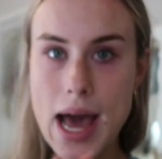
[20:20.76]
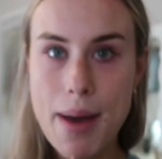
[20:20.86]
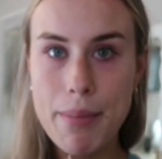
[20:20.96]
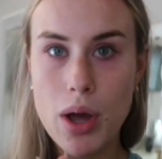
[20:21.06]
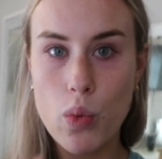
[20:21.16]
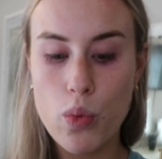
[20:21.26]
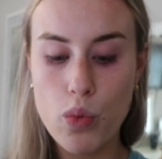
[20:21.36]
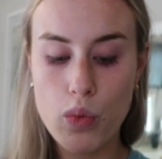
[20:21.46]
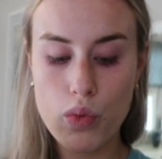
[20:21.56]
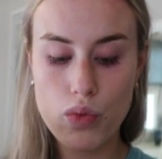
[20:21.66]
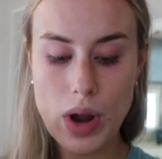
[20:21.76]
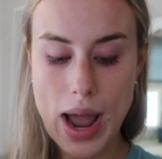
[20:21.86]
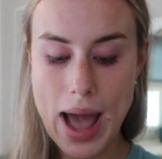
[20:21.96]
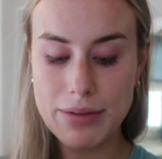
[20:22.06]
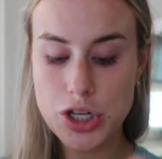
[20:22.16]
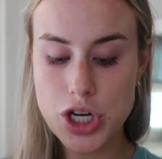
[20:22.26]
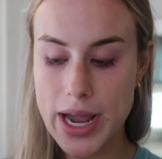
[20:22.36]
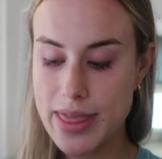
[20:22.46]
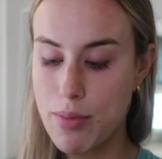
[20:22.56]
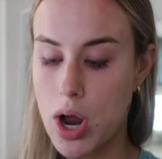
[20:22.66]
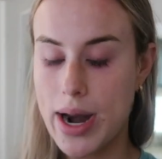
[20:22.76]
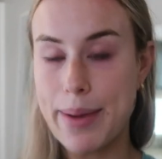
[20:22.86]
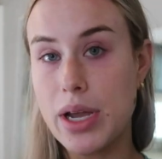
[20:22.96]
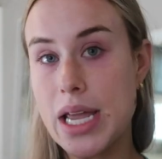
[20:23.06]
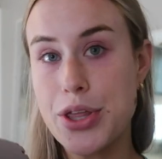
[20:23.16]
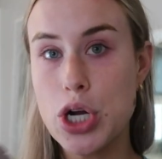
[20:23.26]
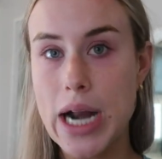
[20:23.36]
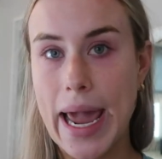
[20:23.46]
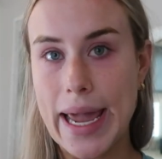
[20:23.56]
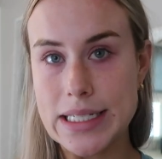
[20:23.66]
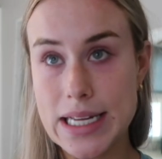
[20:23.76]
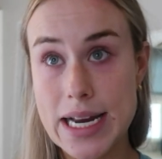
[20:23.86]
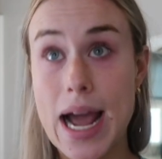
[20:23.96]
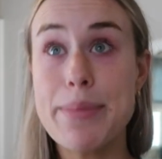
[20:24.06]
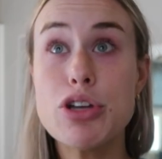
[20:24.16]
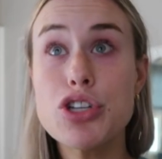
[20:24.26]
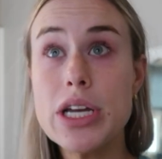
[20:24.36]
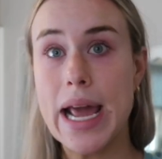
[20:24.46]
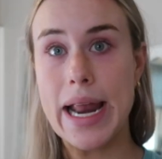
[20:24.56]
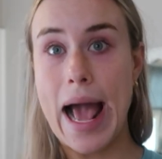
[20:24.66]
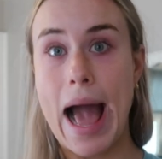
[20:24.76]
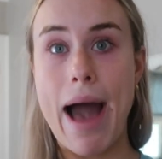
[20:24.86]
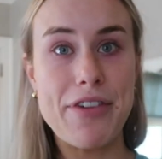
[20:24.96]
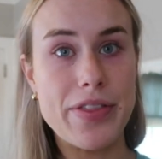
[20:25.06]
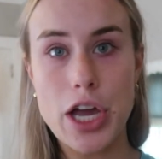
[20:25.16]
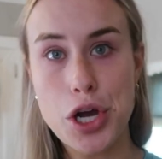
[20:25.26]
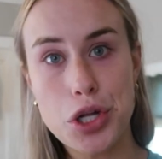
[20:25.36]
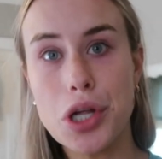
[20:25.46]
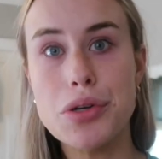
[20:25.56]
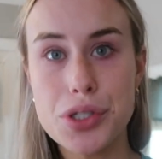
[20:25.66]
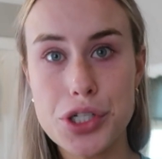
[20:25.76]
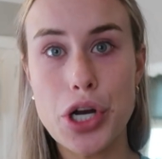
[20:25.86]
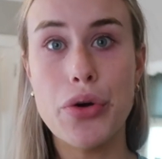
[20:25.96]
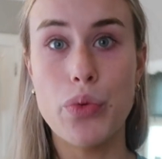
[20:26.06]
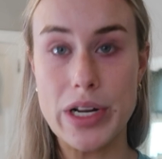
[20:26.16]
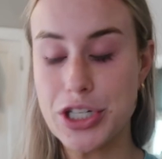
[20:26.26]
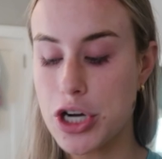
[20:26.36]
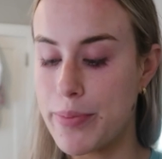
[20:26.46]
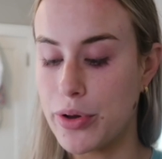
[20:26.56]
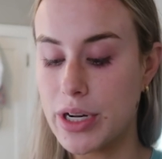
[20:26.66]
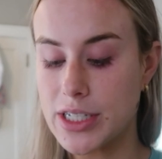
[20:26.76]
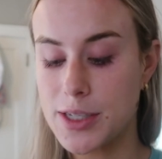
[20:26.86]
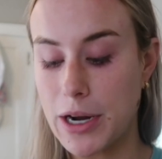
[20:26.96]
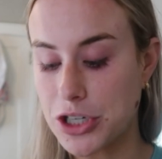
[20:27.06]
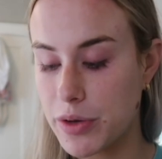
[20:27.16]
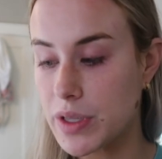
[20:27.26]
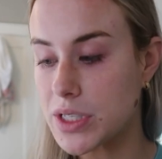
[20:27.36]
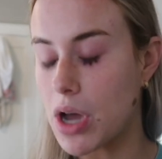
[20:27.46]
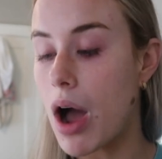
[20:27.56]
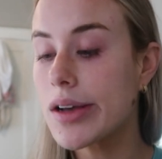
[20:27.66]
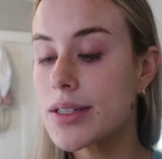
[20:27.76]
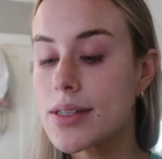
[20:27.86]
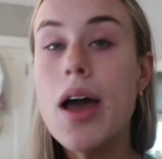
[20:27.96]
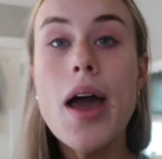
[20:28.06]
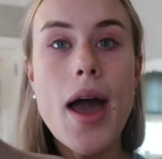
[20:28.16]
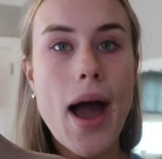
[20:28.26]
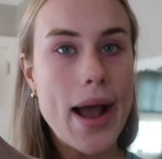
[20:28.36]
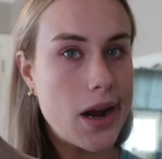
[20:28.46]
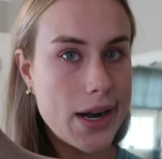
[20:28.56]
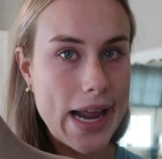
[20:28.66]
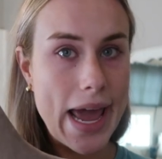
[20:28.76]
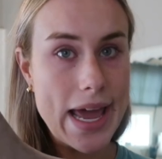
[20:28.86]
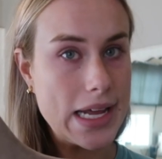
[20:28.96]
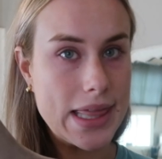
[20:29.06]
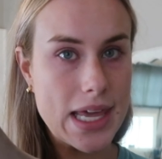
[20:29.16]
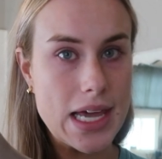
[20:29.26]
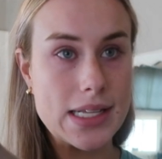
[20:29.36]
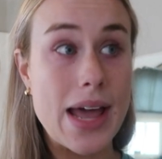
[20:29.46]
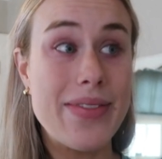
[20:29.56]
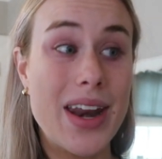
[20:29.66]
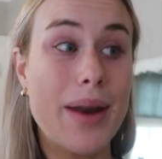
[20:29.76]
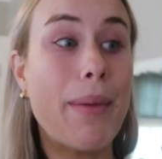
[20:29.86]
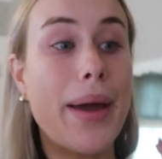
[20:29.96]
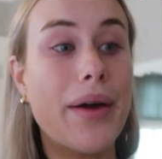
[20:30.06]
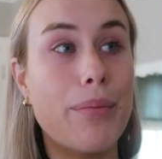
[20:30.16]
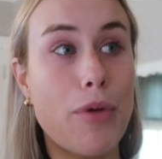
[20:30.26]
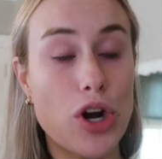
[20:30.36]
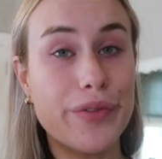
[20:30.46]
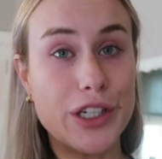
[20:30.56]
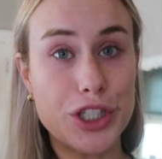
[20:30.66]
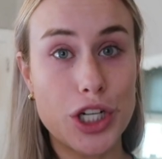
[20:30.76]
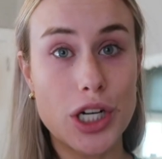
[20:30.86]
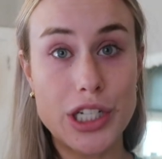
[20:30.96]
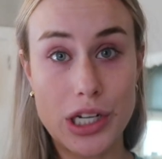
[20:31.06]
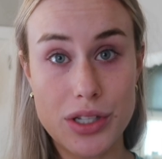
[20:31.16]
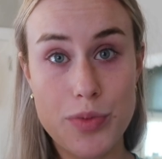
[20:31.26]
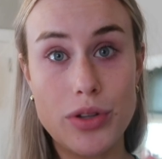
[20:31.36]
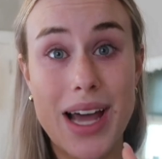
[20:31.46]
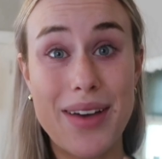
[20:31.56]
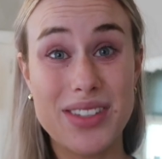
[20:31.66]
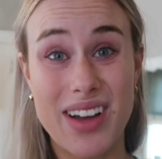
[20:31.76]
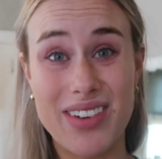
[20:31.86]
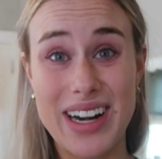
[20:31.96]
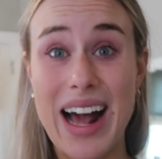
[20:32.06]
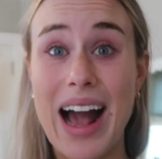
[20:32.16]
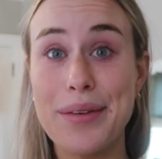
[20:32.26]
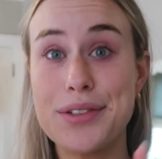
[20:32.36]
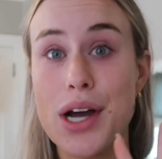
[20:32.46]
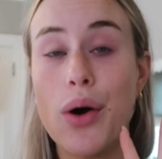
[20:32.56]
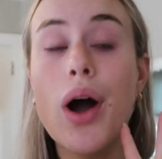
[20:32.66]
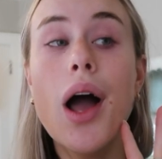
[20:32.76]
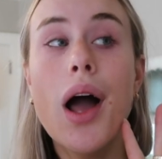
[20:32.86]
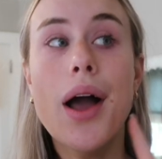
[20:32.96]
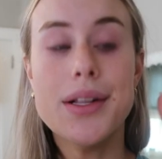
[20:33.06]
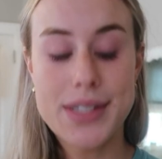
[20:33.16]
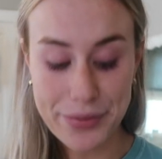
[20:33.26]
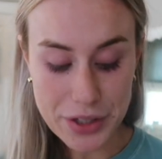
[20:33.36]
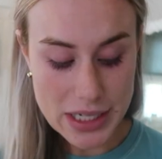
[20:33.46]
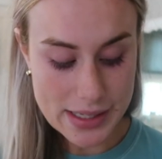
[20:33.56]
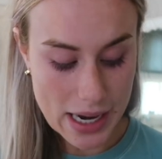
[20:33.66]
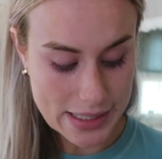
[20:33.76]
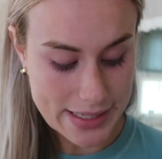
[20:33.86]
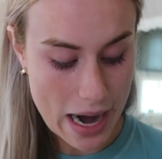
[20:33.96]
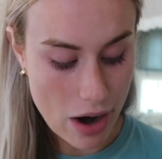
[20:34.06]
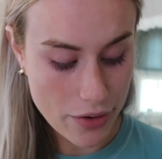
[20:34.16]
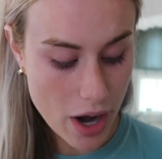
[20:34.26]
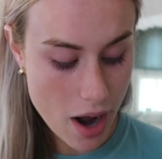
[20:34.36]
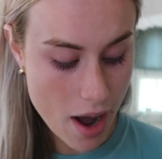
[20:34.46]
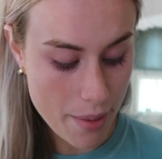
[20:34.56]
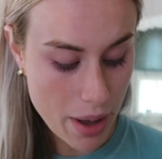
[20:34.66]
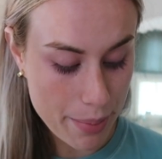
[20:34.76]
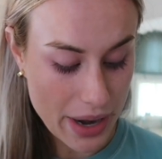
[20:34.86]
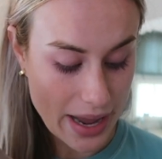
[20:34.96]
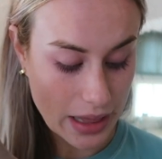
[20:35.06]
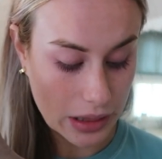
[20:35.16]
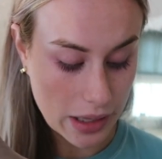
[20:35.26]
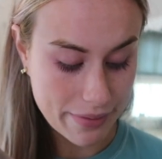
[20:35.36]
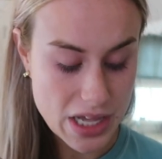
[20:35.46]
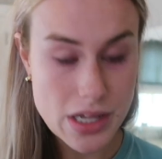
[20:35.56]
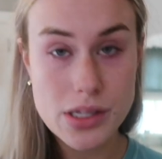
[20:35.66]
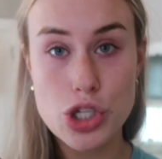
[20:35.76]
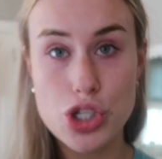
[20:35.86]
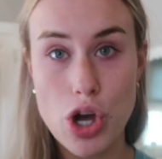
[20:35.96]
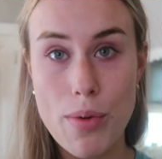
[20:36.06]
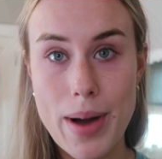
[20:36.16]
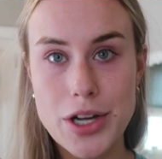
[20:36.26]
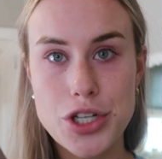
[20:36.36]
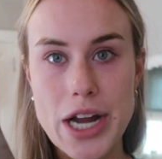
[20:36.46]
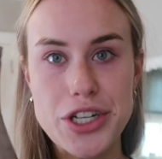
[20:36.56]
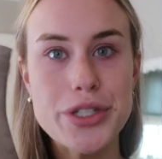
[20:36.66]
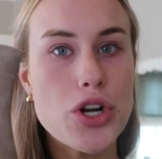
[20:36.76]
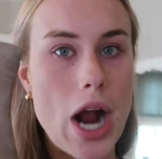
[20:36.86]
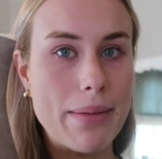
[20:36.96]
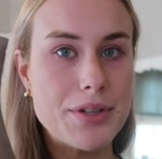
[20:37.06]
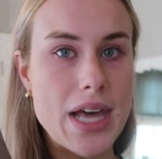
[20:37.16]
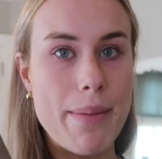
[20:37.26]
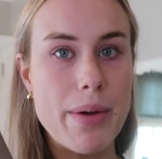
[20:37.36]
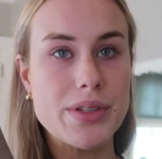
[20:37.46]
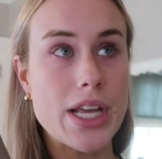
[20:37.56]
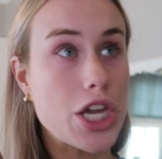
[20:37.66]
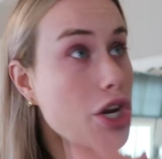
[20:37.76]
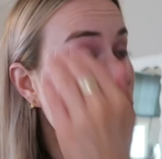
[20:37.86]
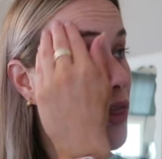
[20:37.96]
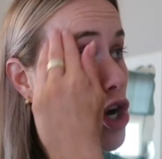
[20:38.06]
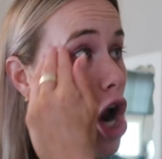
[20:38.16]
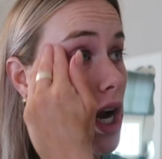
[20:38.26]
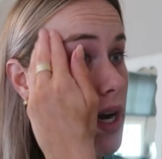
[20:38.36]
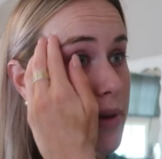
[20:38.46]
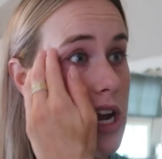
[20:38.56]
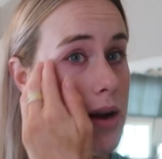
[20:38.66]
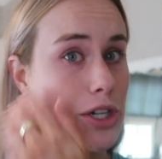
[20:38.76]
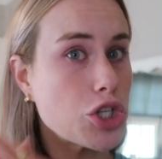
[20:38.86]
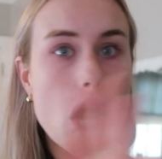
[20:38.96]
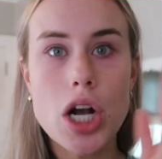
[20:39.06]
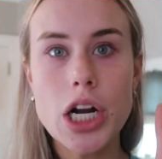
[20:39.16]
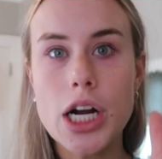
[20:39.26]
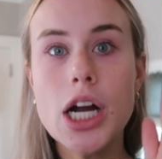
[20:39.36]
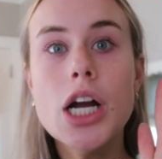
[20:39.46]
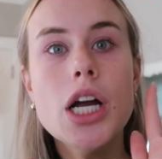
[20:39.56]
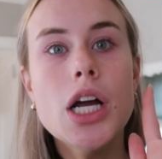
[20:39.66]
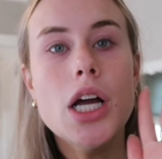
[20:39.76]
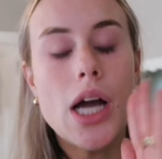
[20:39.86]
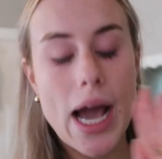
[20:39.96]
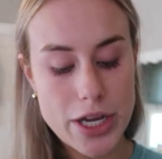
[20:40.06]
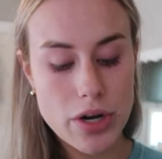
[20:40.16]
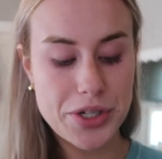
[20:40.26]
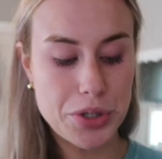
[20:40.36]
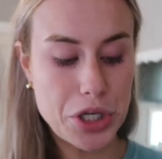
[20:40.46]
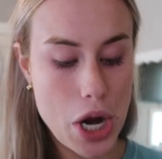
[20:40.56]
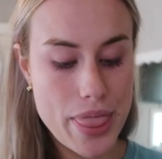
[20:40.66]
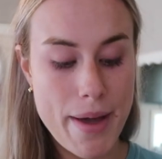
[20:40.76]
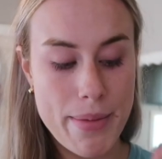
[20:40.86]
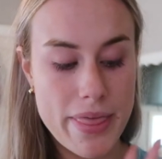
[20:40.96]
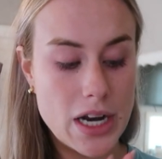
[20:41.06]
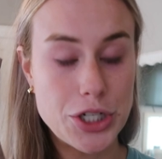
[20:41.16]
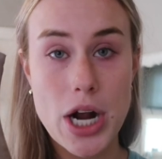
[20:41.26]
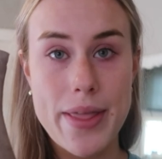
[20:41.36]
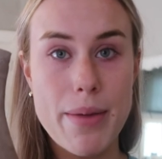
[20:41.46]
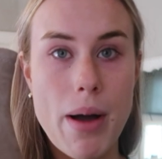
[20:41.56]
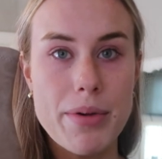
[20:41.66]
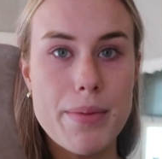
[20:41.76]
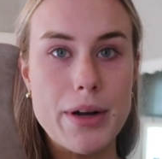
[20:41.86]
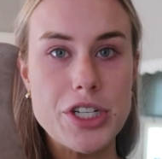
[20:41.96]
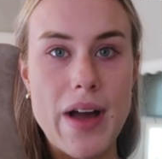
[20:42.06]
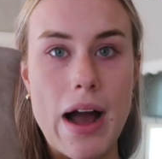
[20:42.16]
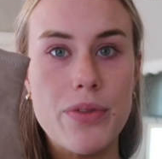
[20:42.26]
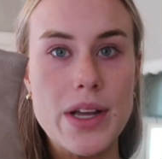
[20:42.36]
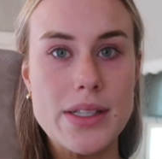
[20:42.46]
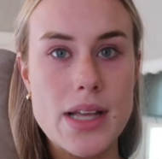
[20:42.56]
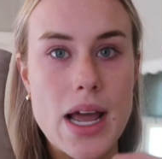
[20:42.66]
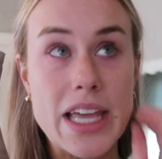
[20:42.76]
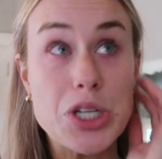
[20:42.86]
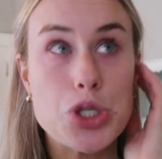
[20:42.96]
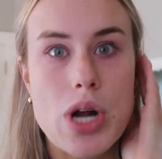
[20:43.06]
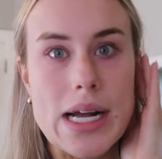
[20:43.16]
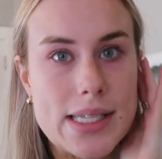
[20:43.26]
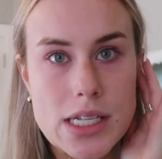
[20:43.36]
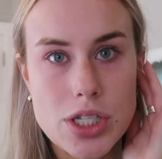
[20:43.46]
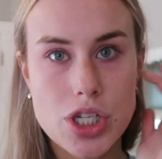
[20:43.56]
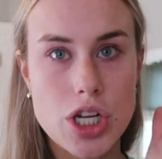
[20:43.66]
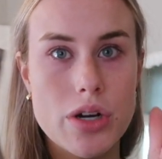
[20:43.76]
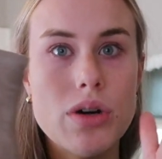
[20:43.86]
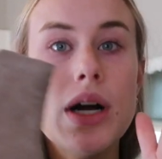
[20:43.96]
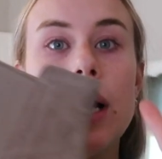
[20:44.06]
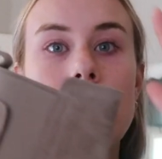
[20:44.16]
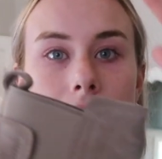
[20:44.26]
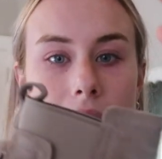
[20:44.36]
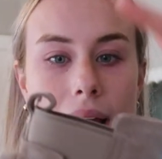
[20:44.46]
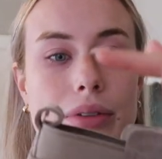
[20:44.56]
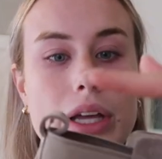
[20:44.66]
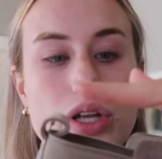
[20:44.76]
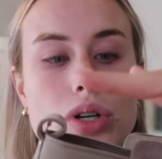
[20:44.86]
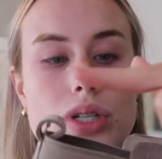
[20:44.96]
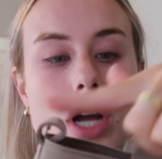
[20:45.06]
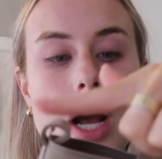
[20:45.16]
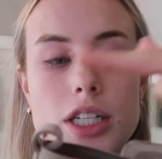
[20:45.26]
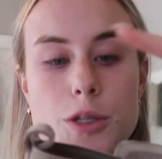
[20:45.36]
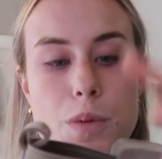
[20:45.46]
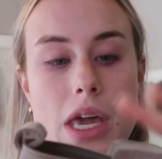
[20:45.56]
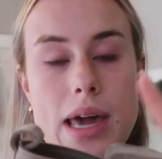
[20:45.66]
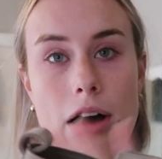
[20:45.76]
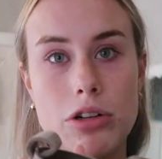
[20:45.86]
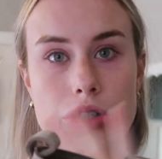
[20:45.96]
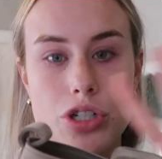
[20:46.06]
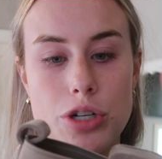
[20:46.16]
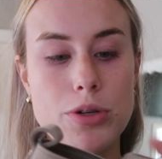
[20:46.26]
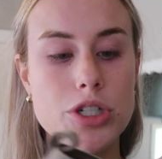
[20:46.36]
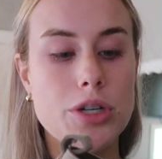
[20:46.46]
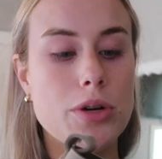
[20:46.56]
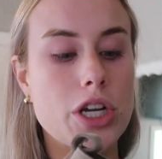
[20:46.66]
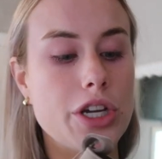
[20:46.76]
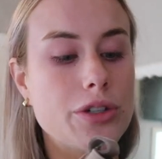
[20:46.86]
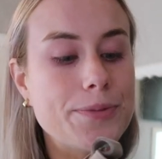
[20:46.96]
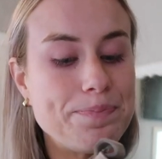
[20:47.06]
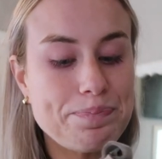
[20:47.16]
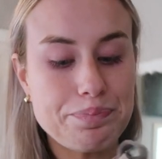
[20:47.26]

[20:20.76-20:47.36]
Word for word: them after trying them on, I'm either an eight, and I'm usually an eight and a half in like a closed-toed winter boot, especially with socks. I got an eight in these, and then in my Marc Fisher Chelsea boots, I have seven and a half. So definitely size down, um, but I love these so much. I just grabbed them and was like, you know what, they're not gonna be here much longer. I can always return them. And then I tried them on with a bunch of outfits, like dresses too. And I have like little socks peek out, super, super cute.